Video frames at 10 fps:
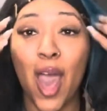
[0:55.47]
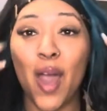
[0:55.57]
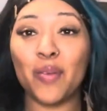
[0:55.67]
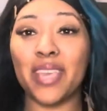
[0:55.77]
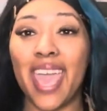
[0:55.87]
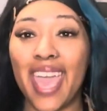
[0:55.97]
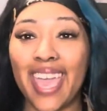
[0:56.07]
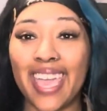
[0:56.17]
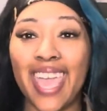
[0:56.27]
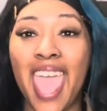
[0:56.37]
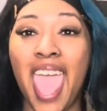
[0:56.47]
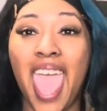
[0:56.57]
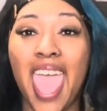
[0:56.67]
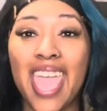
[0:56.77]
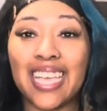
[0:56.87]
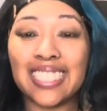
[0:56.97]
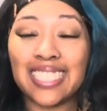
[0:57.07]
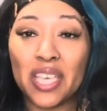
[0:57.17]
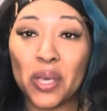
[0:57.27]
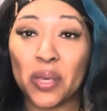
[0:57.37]
Okay? And
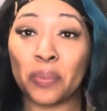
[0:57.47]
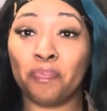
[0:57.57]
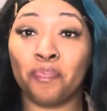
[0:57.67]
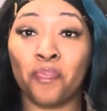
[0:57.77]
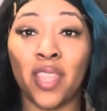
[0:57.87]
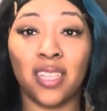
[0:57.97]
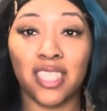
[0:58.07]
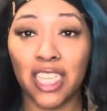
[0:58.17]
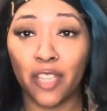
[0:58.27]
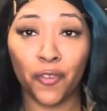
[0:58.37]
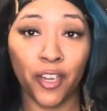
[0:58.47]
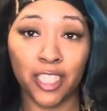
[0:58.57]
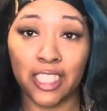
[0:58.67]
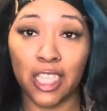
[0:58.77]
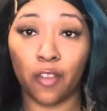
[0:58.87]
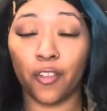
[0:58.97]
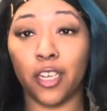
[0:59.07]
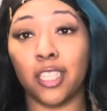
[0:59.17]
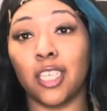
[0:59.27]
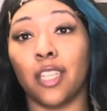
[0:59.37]
um, tell a friend to tell a
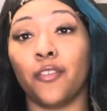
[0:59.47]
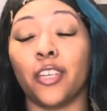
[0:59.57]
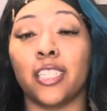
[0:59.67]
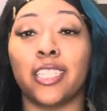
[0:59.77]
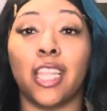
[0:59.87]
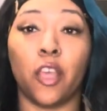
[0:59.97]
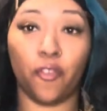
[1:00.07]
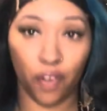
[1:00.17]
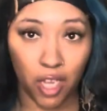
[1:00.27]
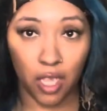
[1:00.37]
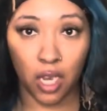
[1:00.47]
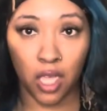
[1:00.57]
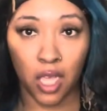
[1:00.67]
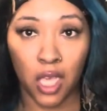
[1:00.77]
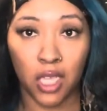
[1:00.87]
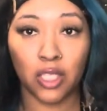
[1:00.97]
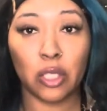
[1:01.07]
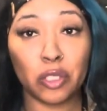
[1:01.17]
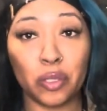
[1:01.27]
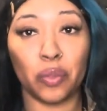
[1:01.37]
friend to tell a friend to tell a friend to
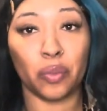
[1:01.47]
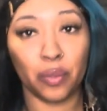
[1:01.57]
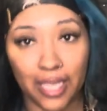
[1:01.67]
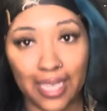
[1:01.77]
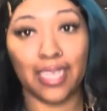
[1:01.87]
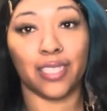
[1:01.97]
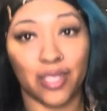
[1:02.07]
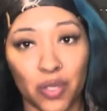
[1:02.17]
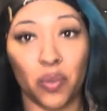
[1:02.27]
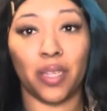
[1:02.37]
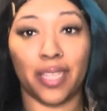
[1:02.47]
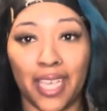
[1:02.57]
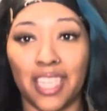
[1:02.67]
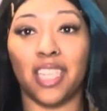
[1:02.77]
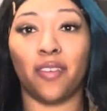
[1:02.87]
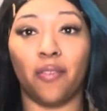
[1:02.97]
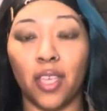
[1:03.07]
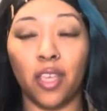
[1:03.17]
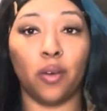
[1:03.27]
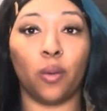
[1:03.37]
tune in to Alonna
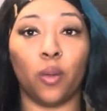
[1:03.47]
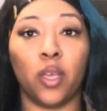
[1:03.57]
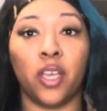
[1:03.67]
Deville.